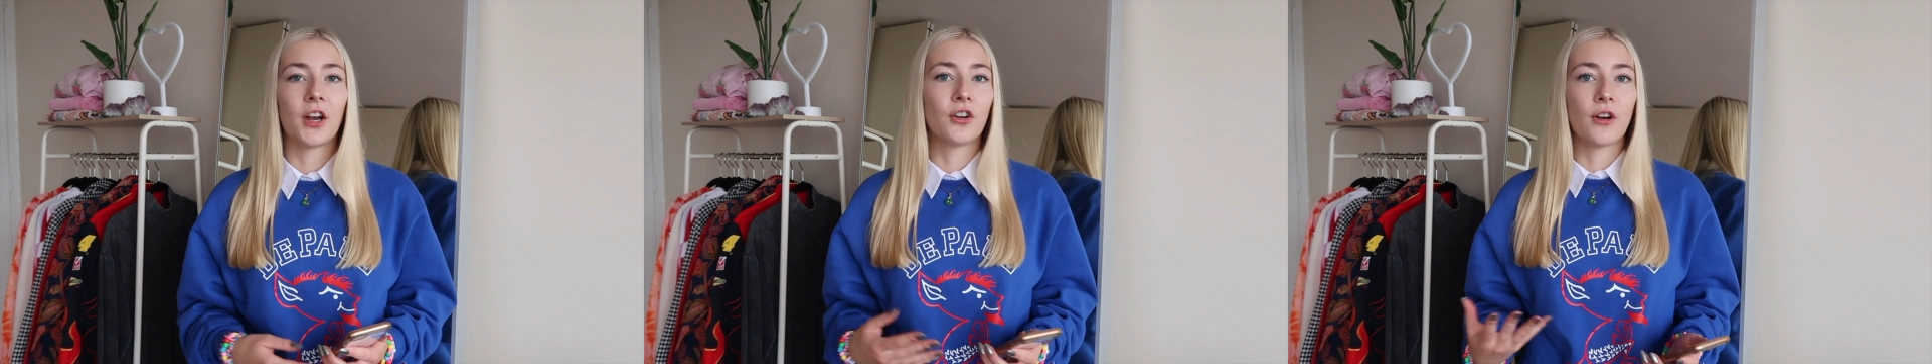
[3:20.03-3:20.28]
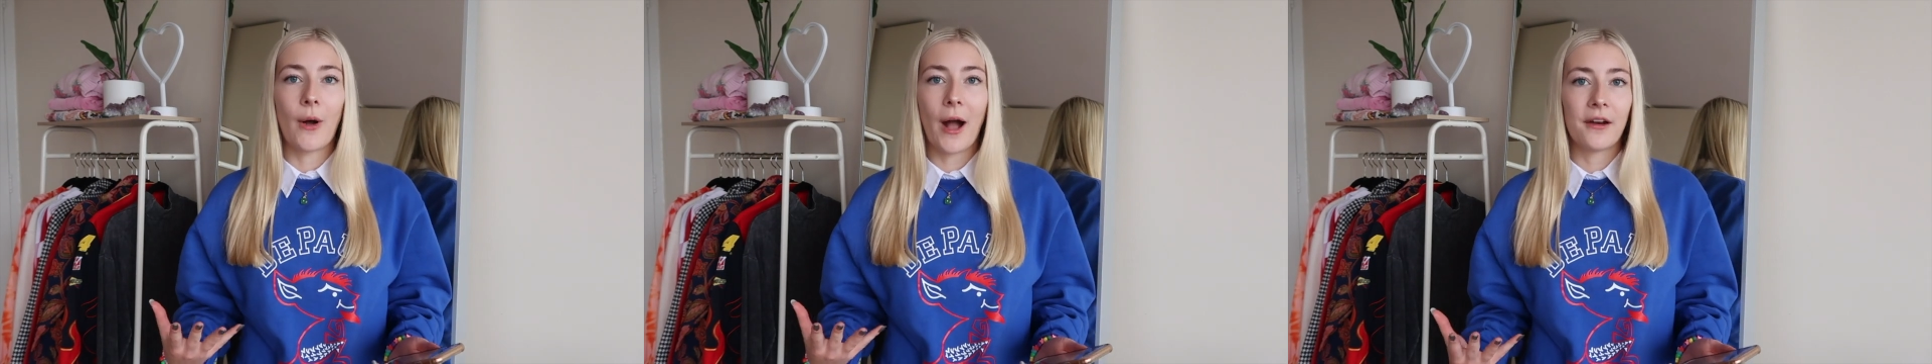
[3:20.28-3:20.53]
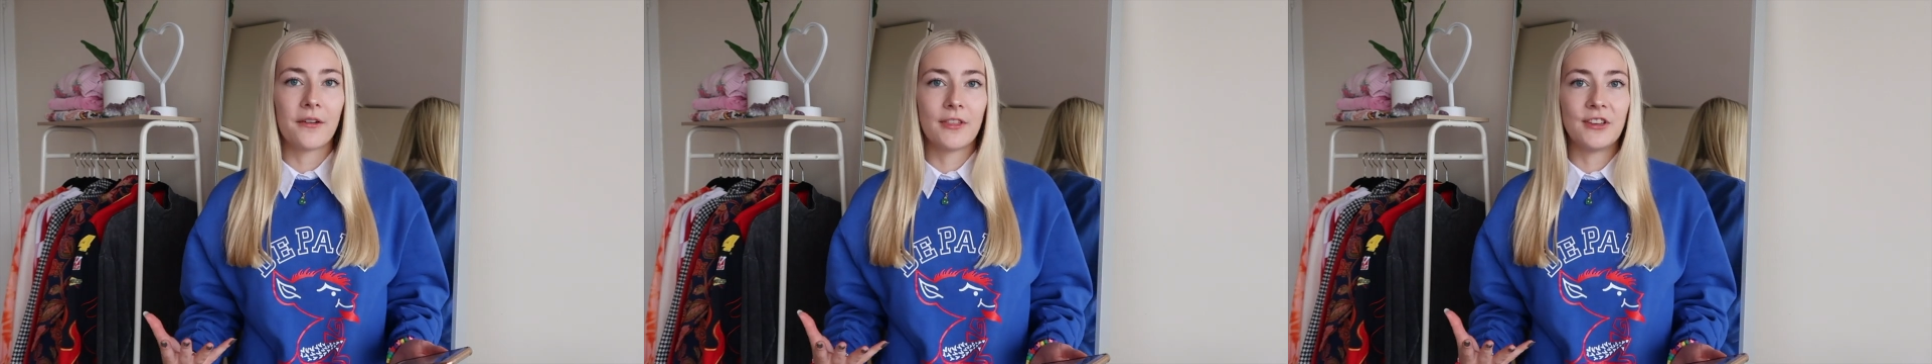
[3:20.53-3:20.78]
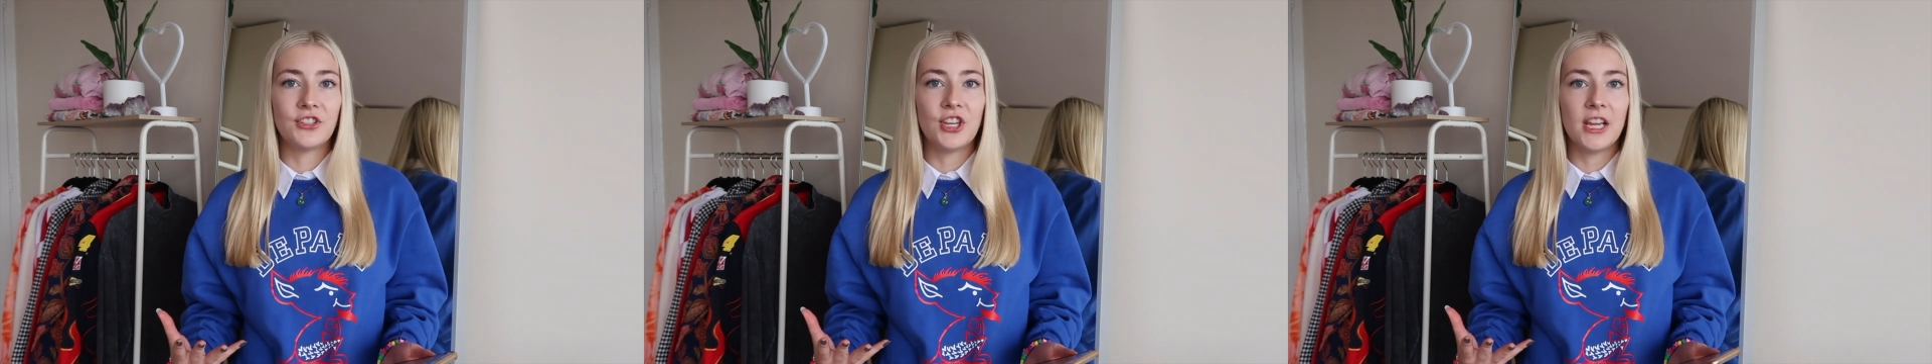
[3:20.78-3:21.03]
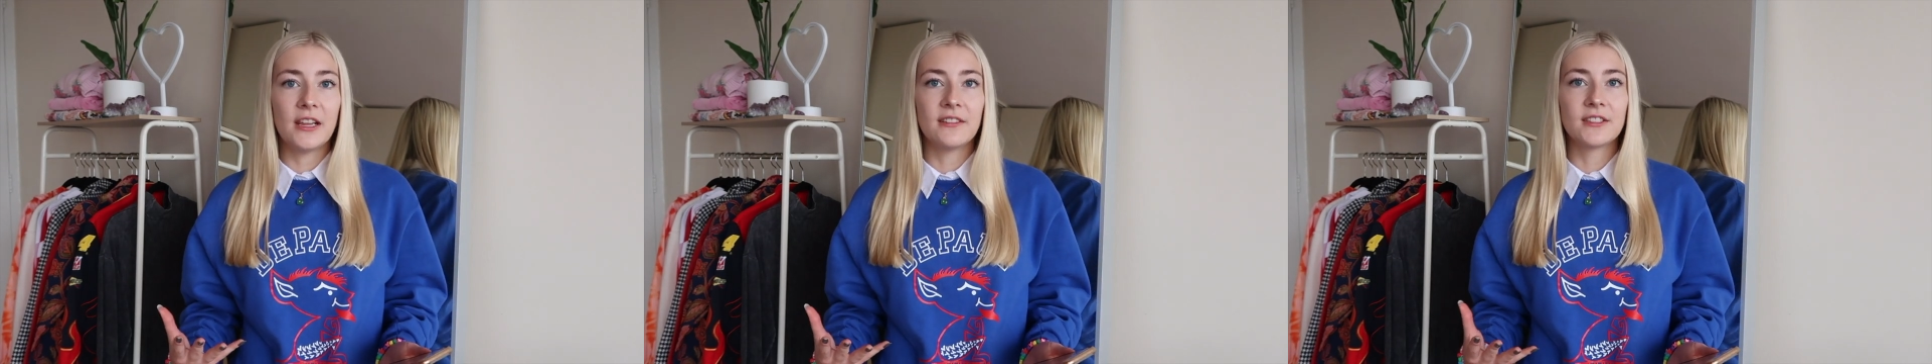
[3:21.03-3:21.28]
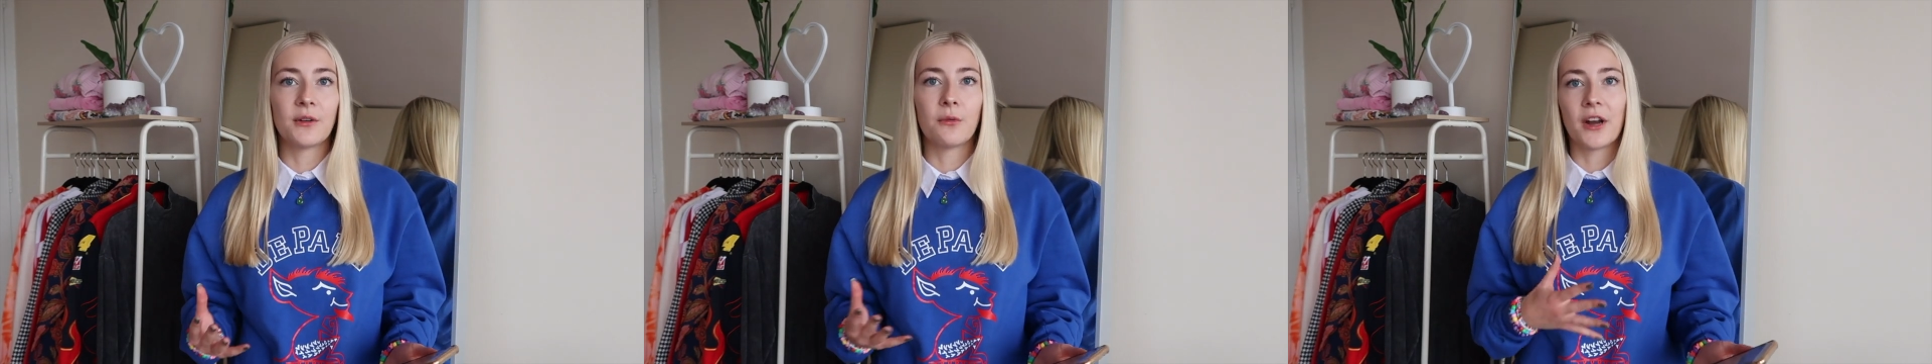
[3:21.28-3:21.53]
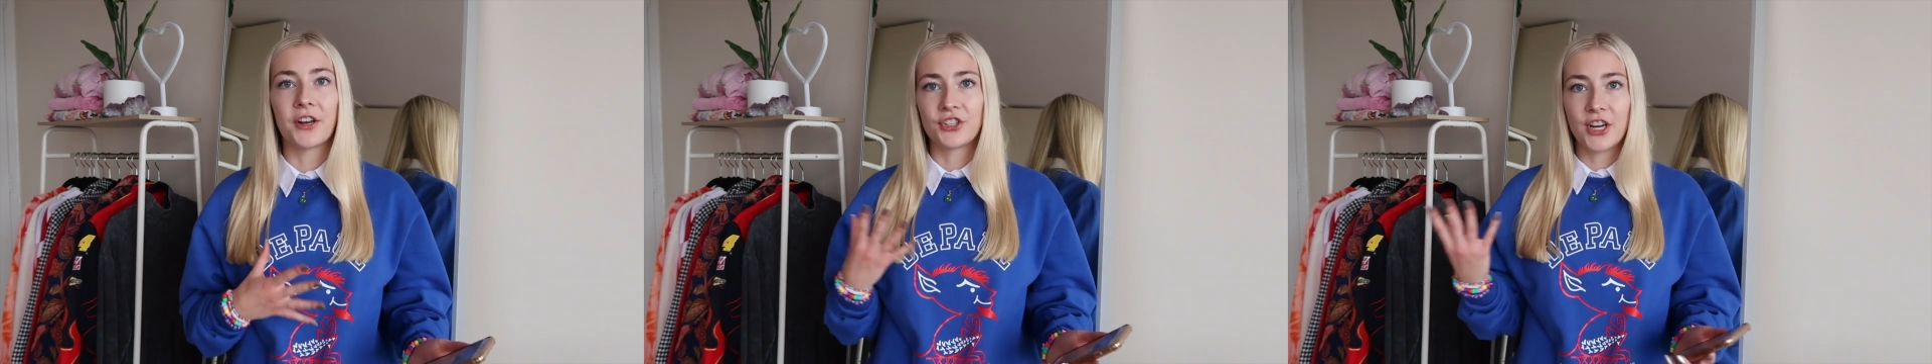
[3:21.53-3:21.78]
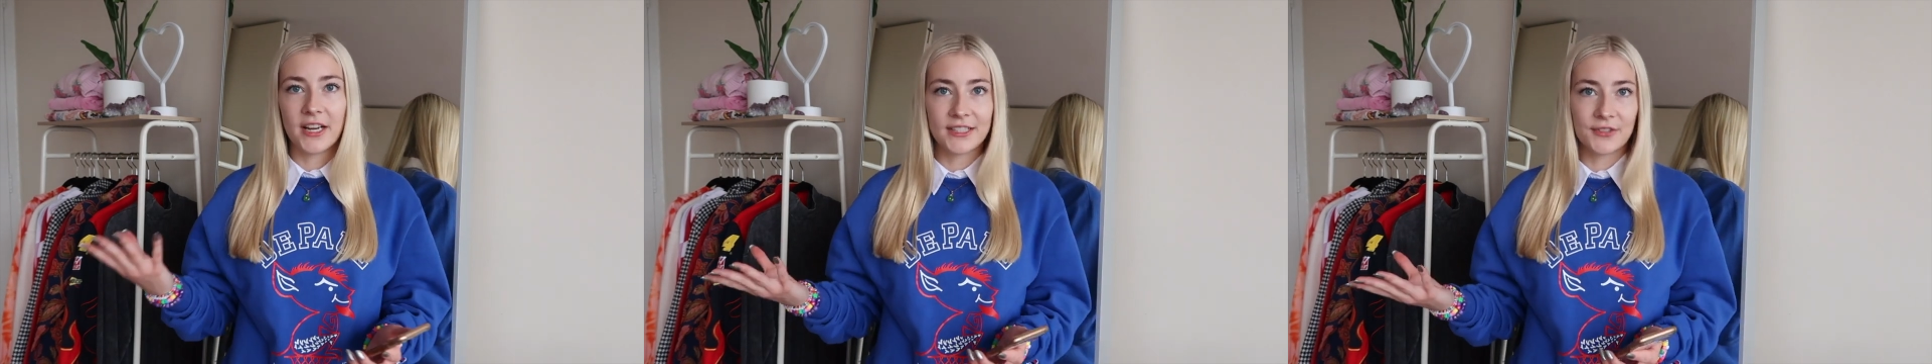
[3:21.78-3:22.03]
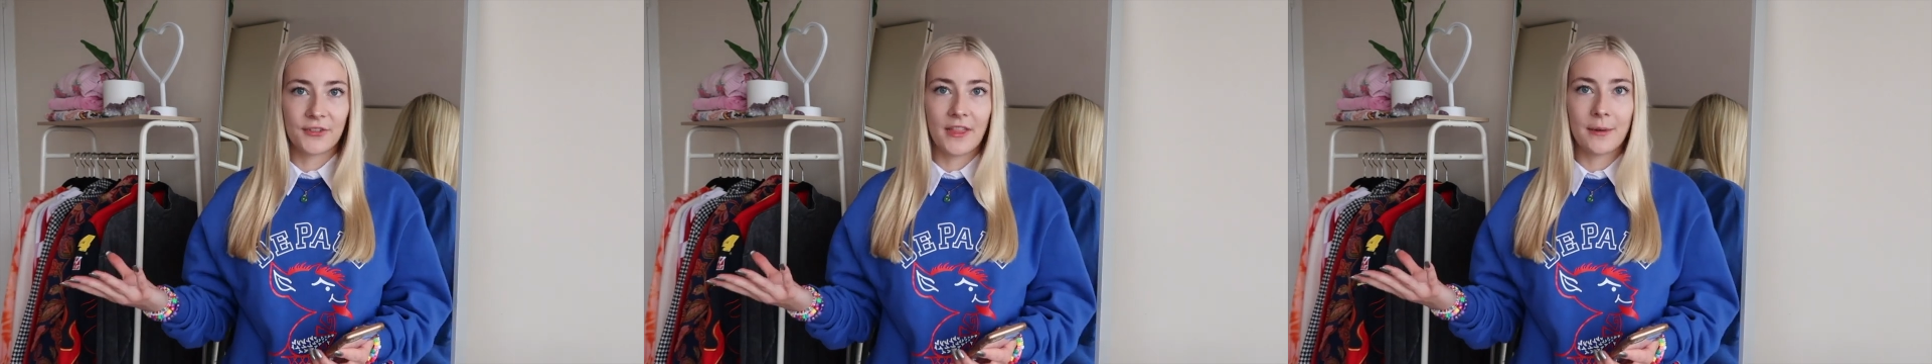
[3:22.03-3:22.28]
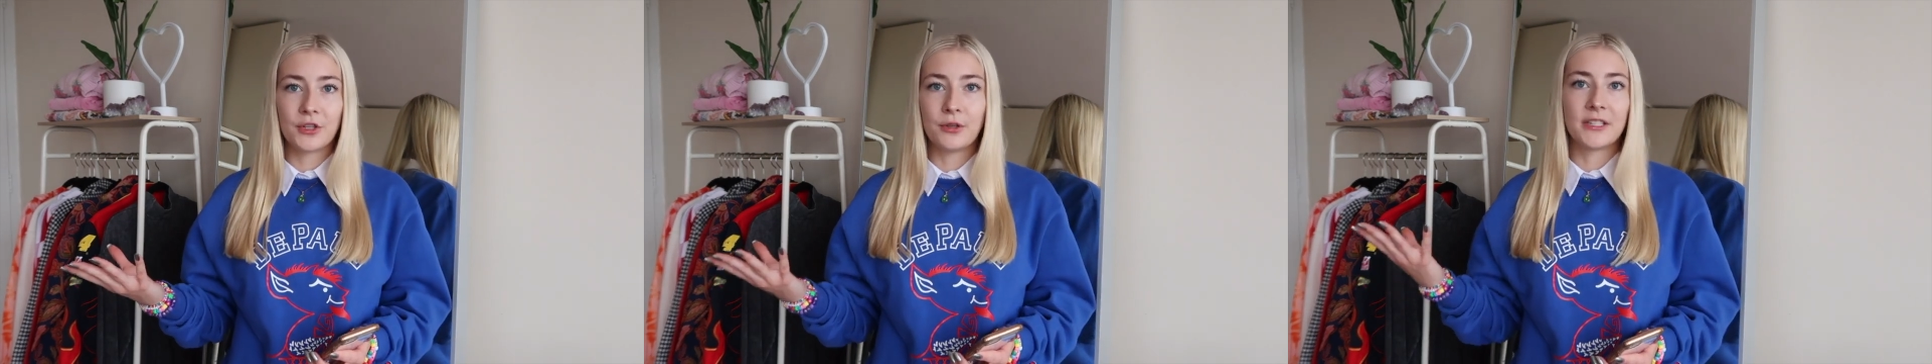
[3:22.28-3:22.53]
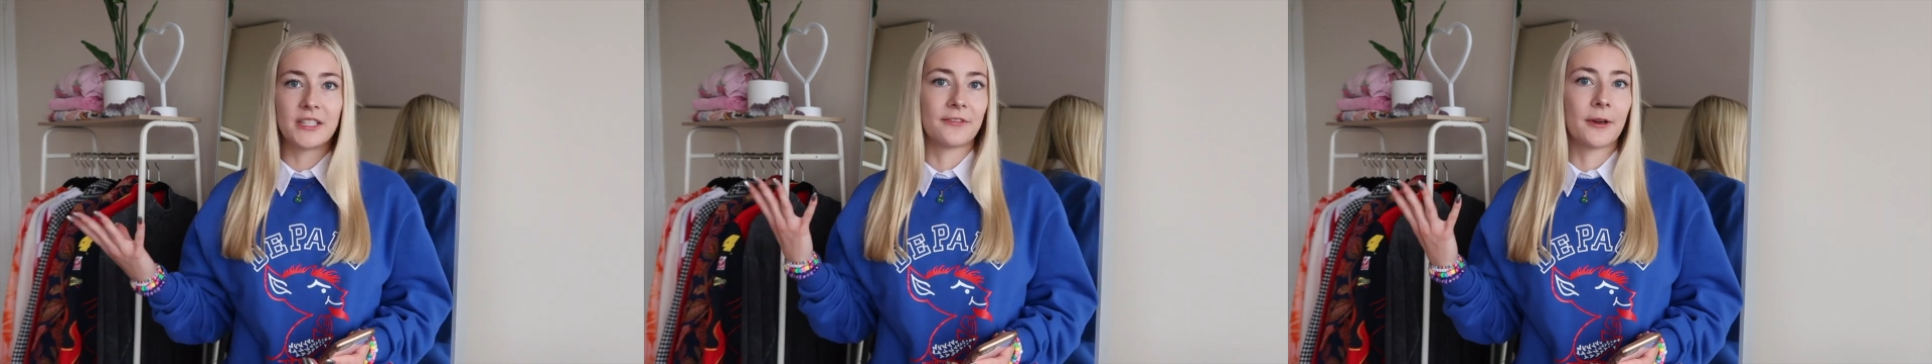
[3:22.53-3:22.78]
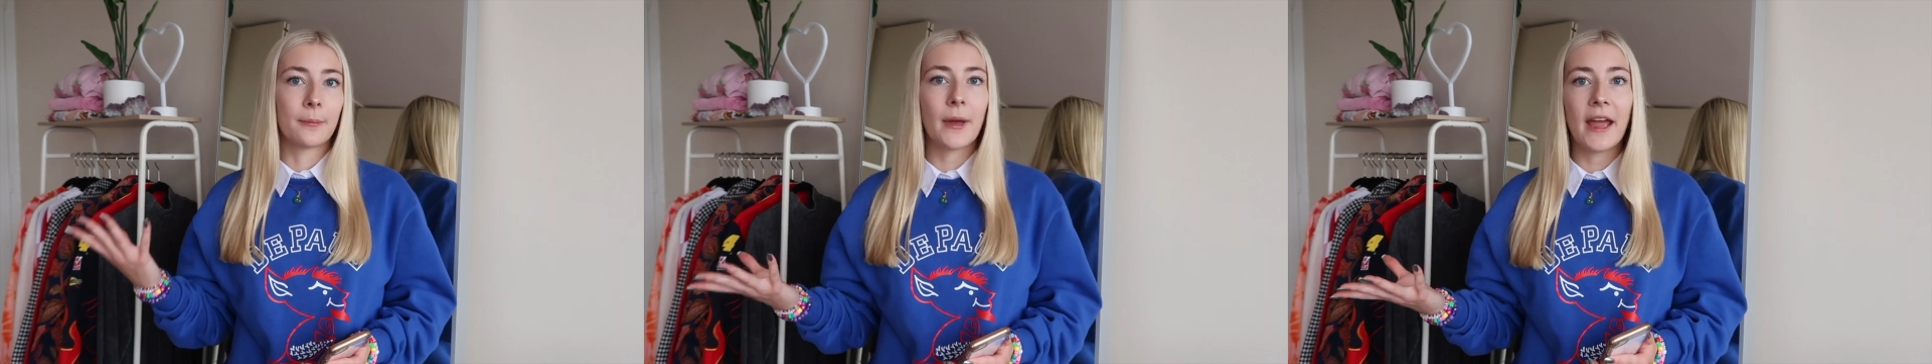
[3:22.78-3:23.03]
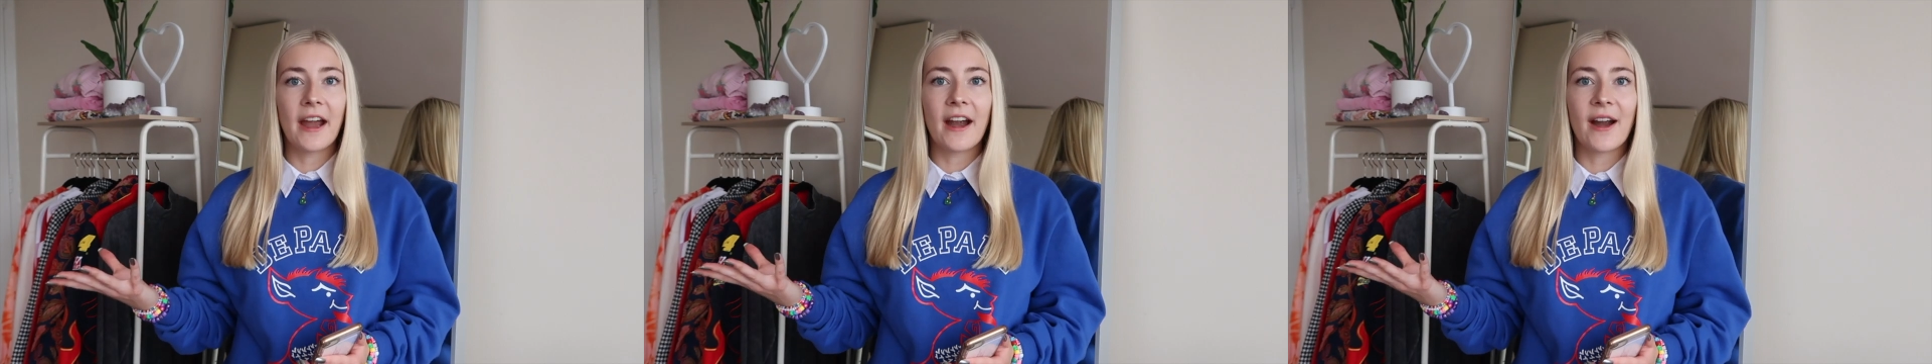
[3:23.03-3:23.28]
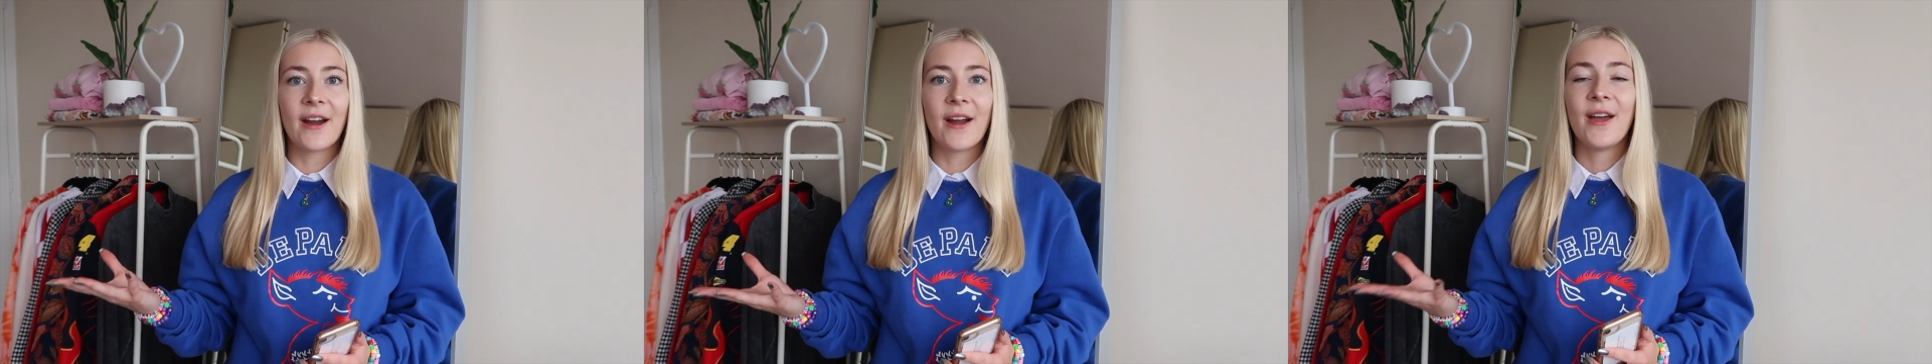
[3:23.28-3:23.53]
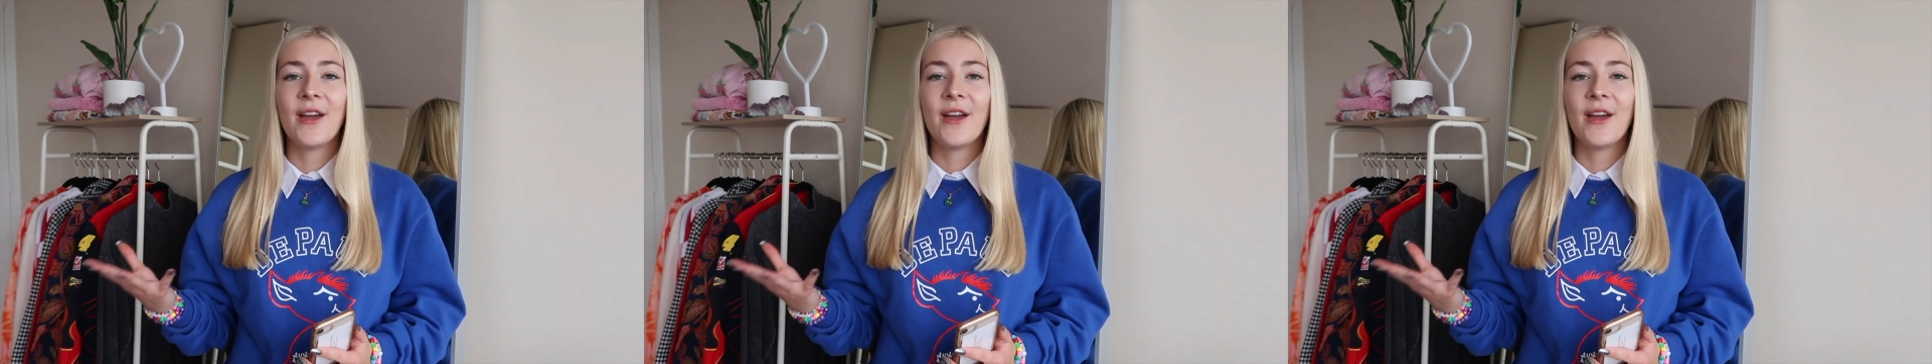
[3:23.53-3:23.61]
grow out of the jeans and want to transfer them to a different pair,